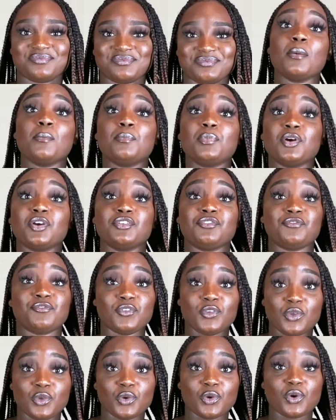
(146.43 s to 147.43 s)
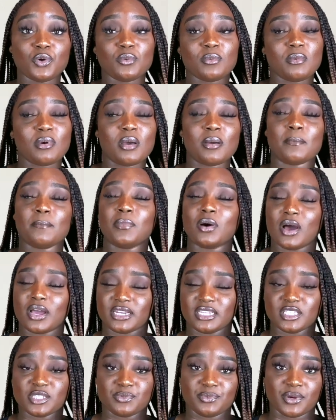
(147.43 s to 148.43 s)
Perfume, body
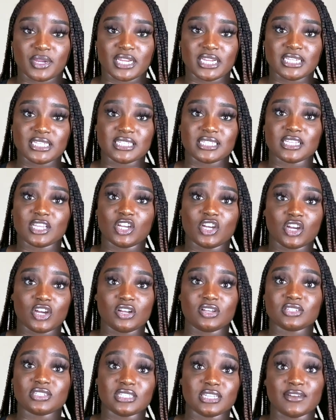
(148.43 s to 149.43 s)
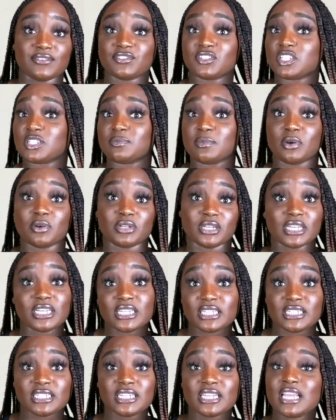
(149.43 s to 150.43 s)
sprays. Girls love to smell
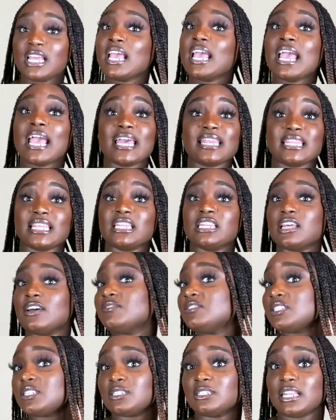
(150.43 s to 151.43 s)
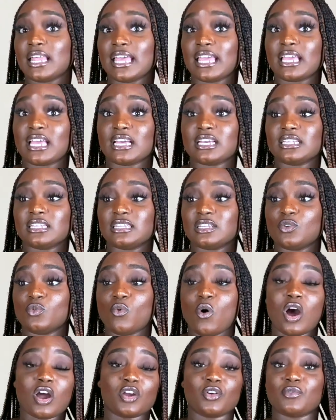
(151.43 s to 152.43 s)
good, and they love to like
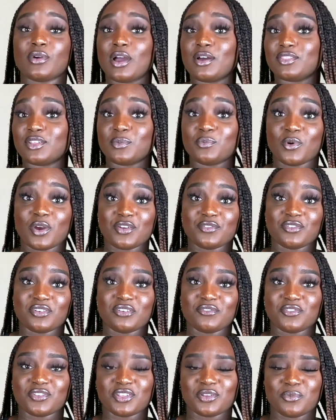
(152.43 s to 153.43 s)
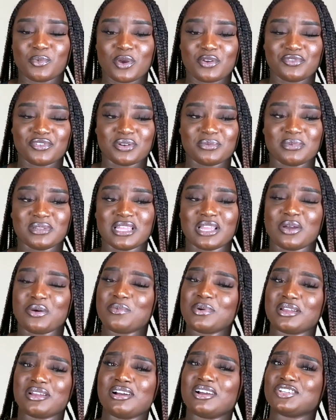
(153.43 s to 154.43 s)
walk around their boyfriend for their boyfriend and be like, oh my
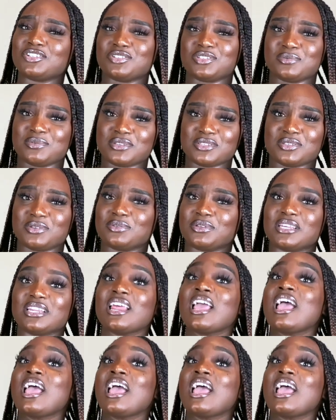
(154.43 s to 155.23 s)
gosh, you smell so good.